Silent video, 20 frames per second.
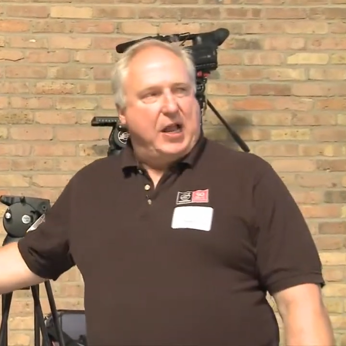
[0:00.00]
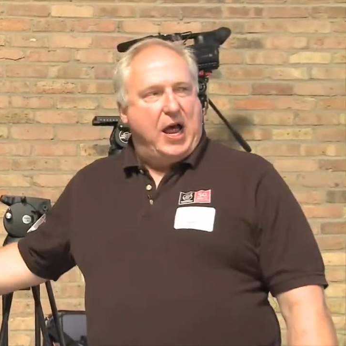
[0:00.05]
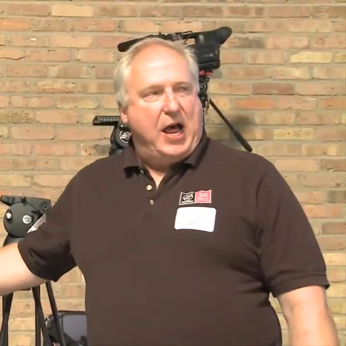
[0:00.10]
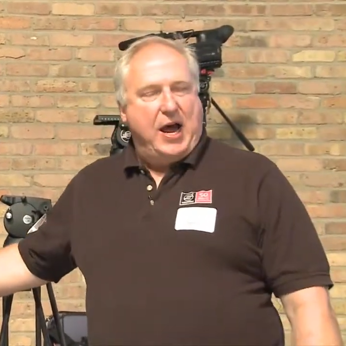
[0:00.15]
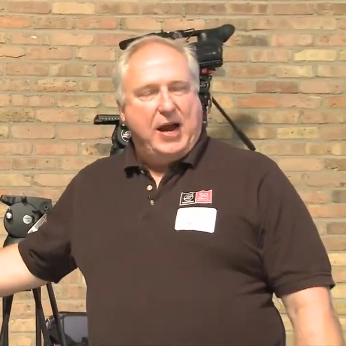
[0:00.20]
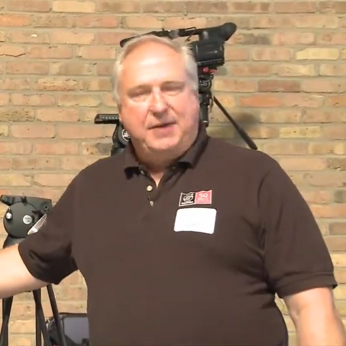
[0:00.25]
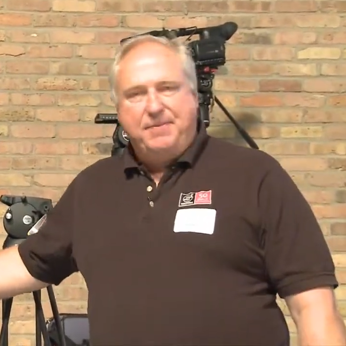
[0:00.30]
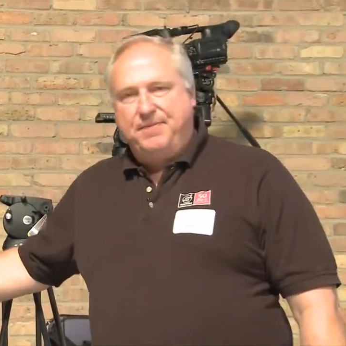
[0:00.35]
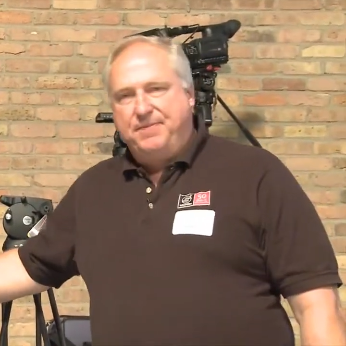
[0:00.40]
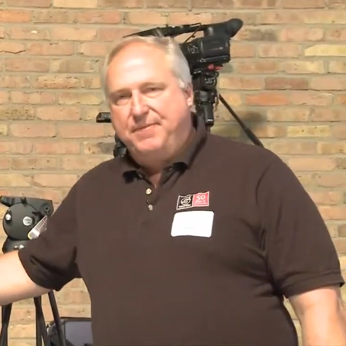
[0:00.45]

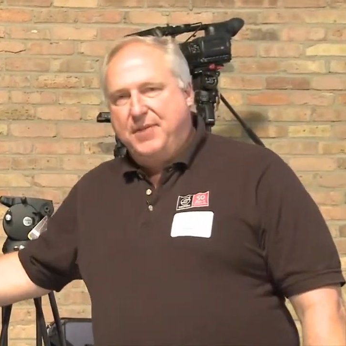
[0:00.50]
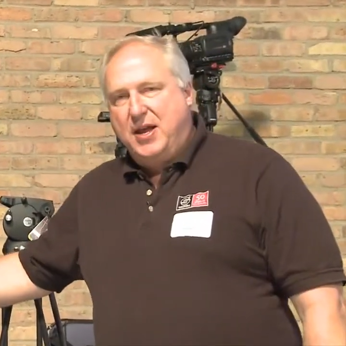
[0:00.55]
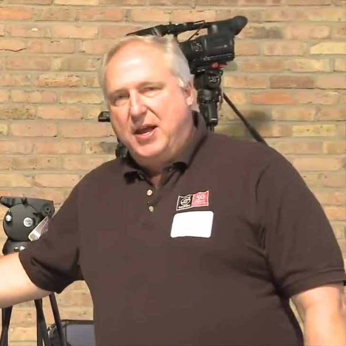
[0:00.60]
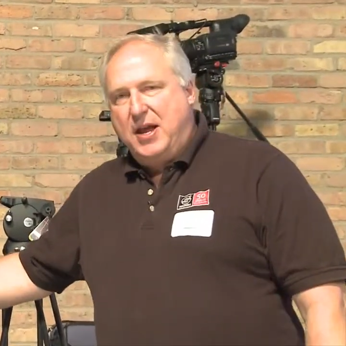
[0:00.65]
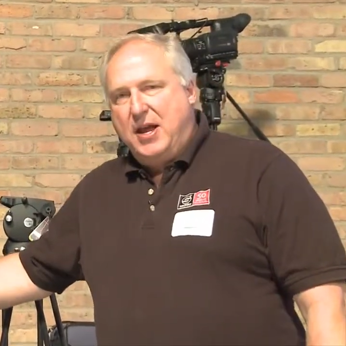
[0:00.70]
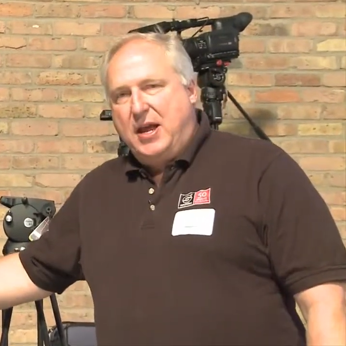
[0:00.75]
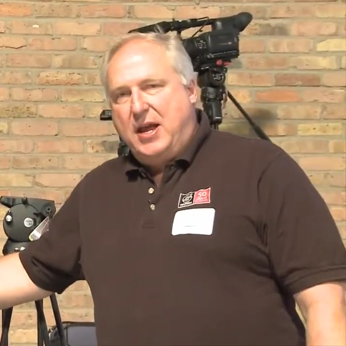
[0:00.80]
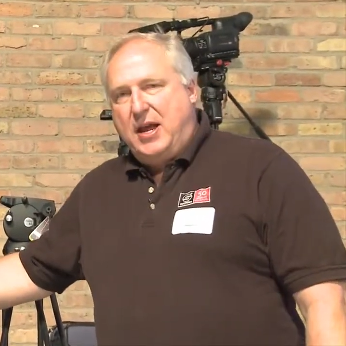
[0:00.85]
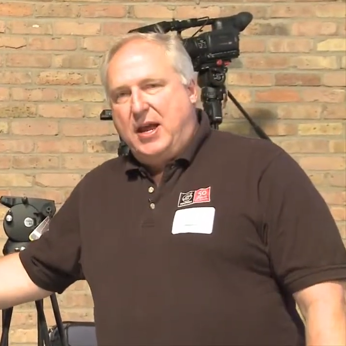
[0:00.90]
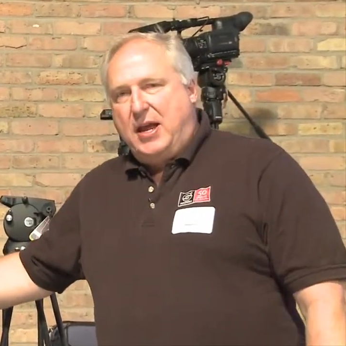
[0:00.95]
line
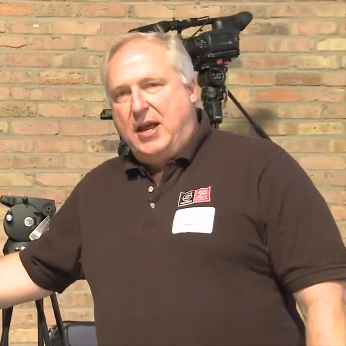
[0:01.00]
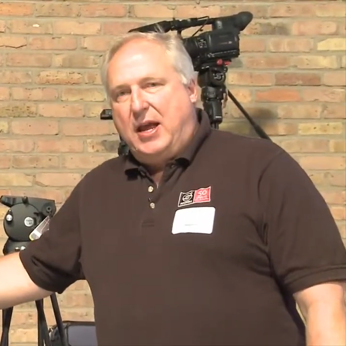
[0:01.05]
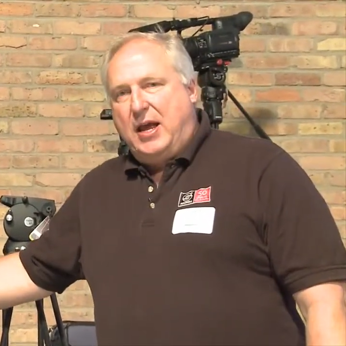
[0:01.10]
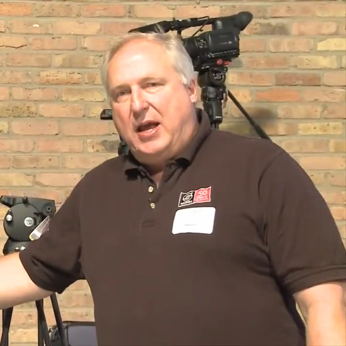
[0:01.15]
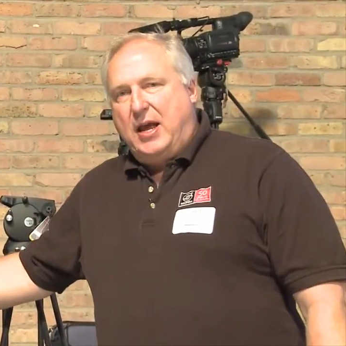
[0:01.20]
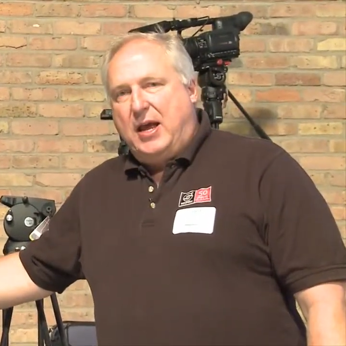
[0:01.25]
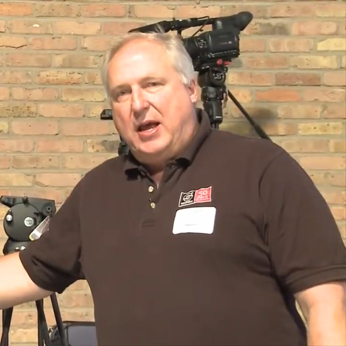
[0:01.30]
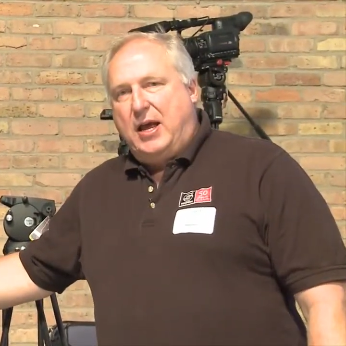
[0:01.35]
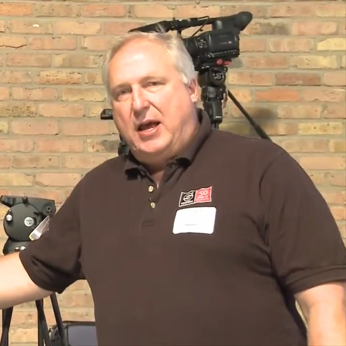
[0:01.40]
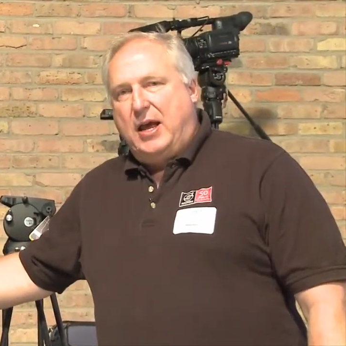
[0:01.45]

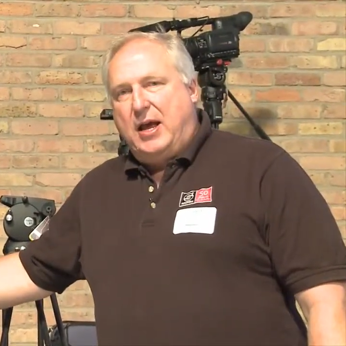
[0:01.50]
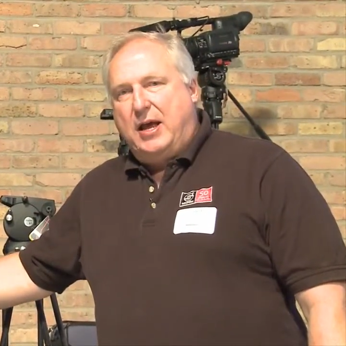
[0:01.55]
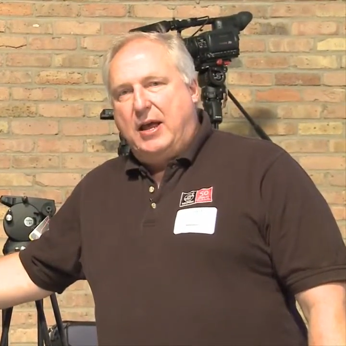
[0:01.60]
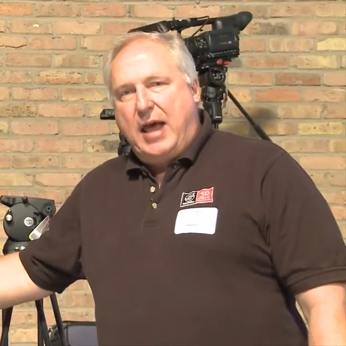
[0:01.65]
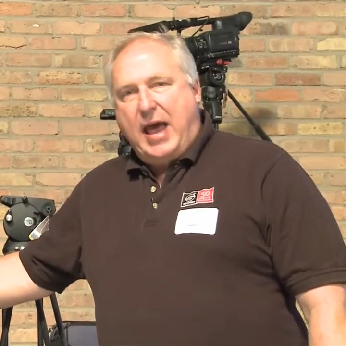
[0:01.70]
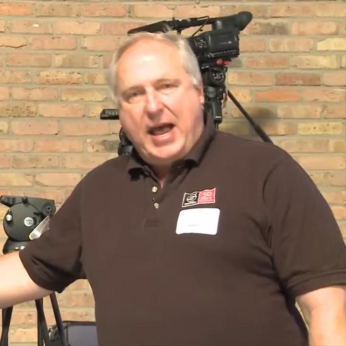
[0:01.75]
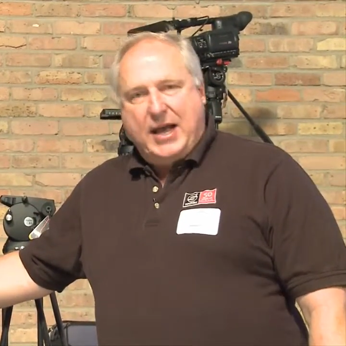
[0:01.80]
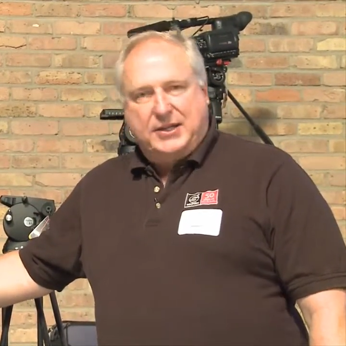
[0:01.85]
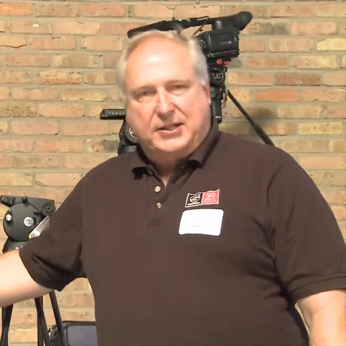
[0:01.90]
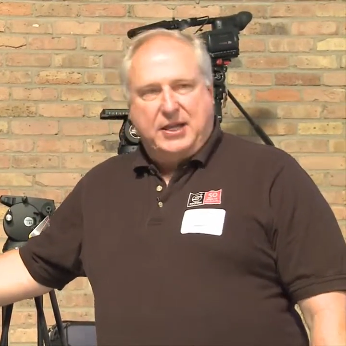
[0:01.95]

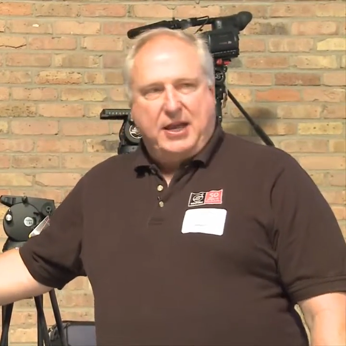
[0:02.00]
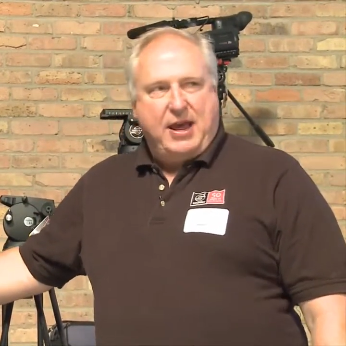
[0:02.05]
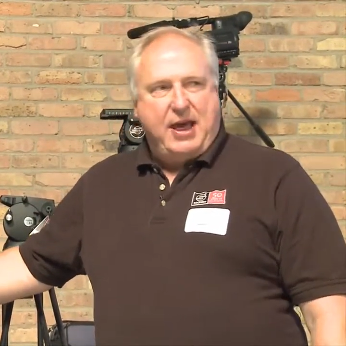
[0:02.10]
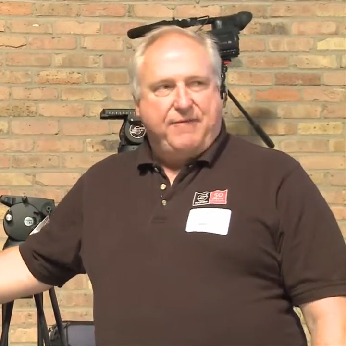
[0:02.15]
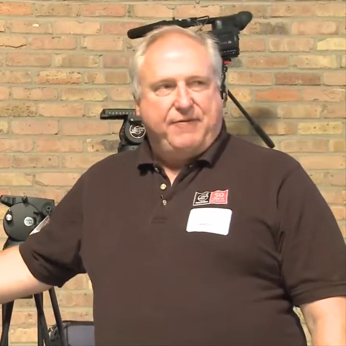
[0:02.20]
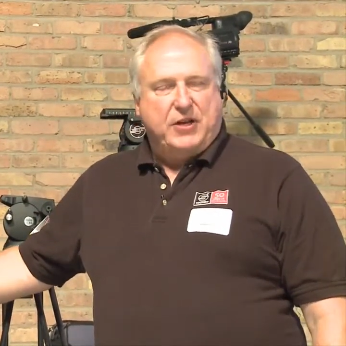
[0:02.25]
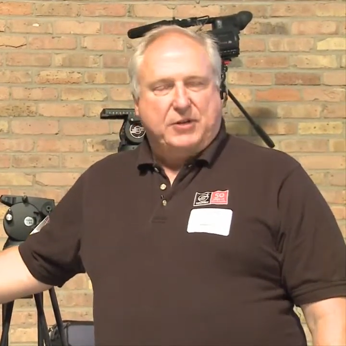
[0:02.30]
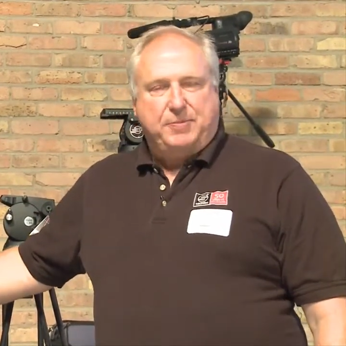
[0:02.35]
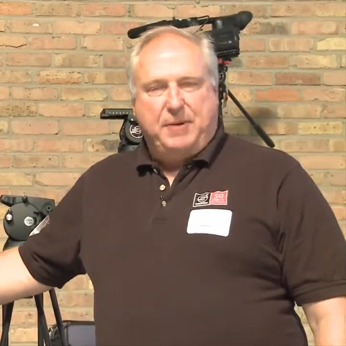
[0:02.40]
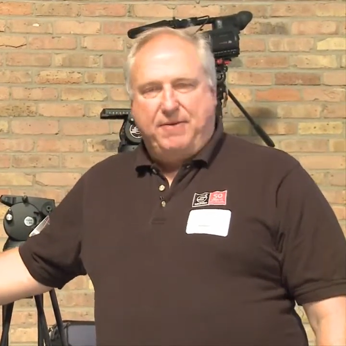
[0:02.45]
has the
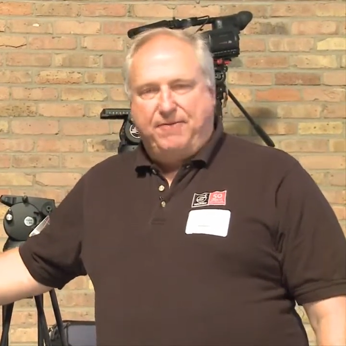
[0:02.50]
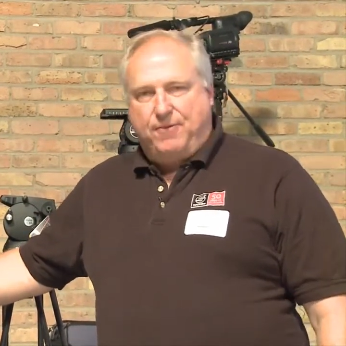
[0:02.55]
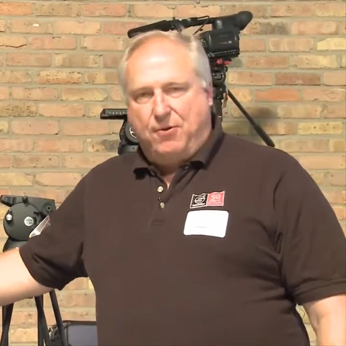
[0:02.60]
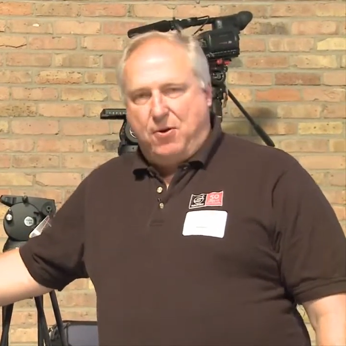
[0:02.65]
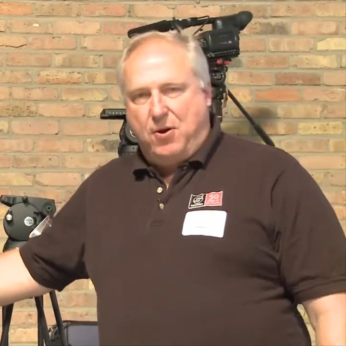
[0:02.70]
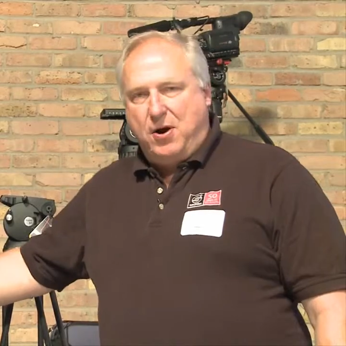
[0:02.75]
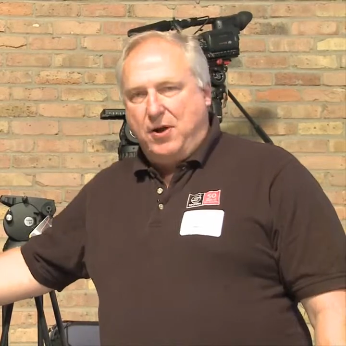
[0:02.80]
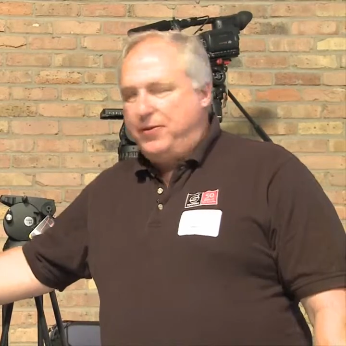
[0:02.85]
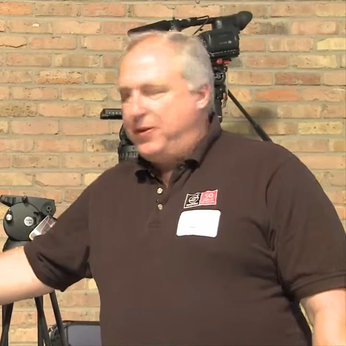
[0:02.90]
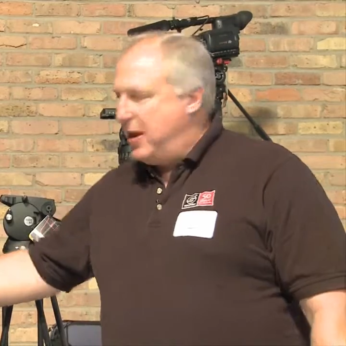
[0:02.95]

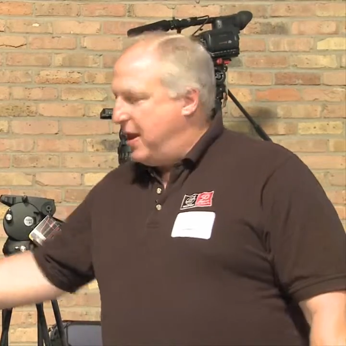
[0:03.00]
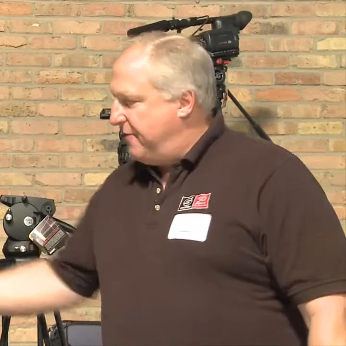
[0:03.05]
FSB4,